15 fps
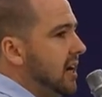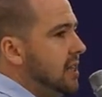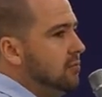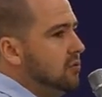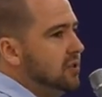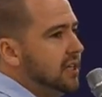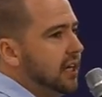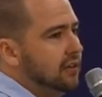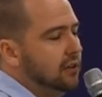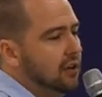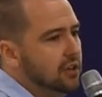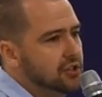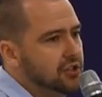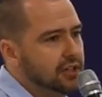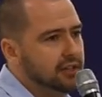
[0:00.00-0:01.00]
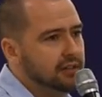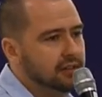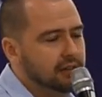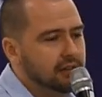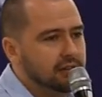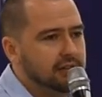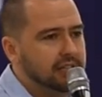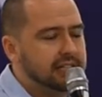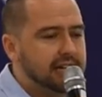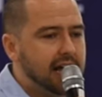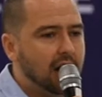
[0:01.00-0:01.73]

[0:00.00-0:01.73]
available technology that's